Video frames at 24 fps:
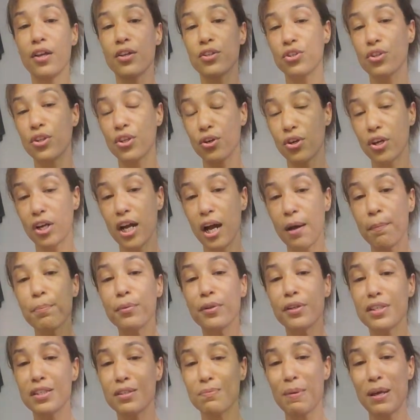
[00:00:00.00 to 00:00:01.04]
So there are a
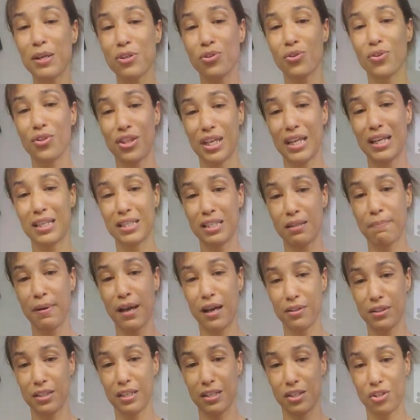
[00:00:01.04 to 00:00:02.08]
couple of special things
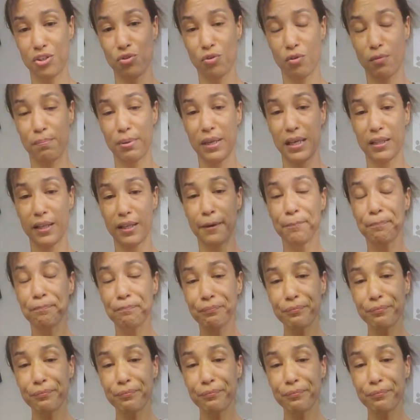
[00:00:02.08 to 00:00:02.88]
about the strobila.